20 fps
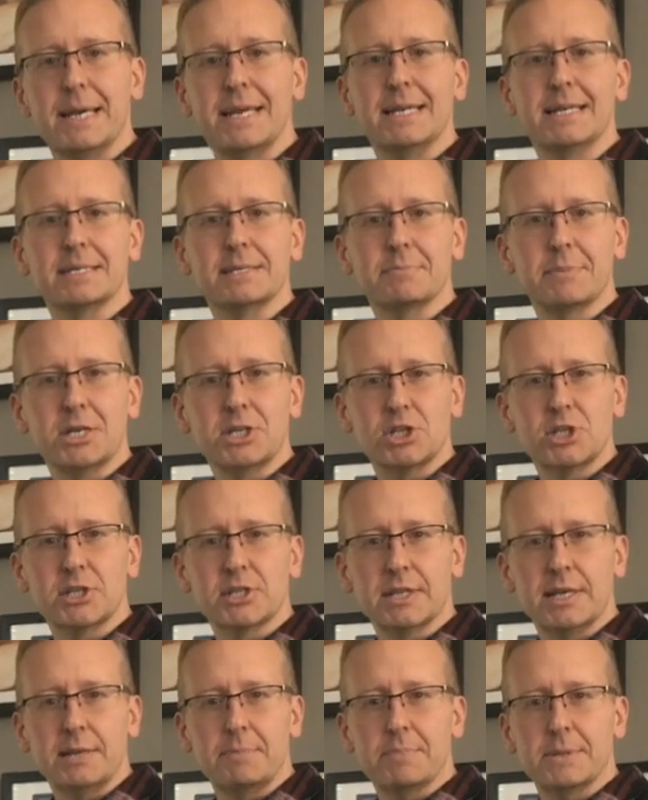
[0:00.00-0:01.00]
getting as much
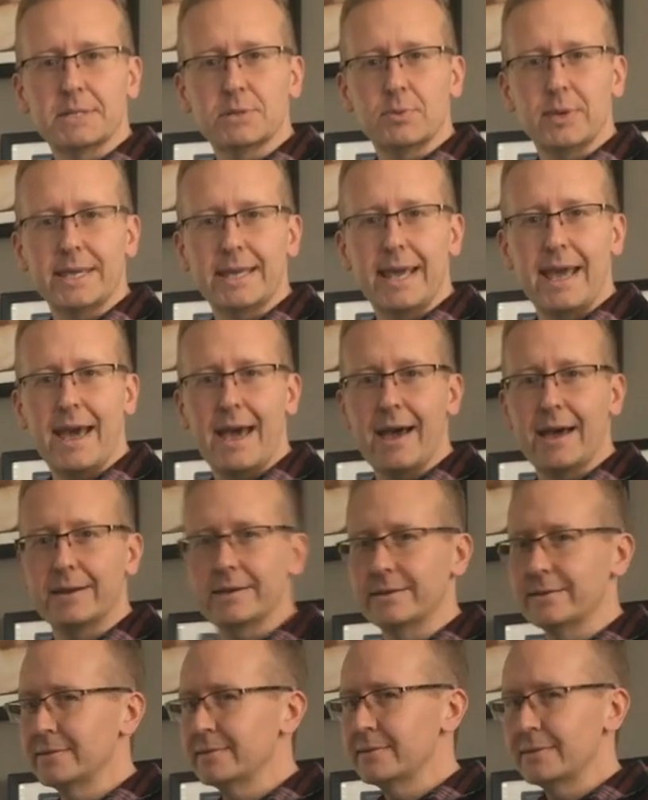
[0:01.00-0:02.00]
sleep as we can,